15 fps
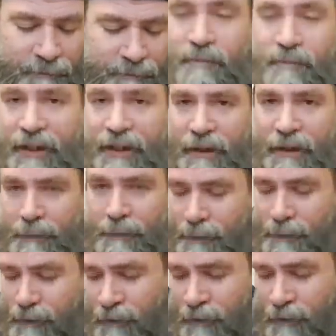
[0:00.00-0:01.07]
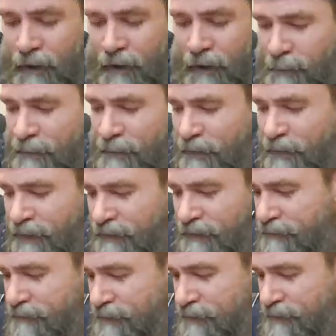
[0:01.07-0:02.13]
you know, cross promoting and
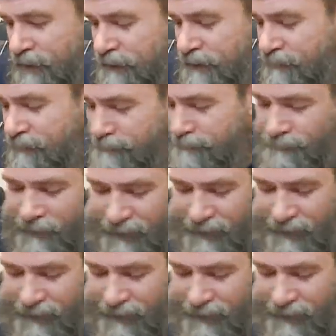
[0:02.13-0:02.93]
trying to make them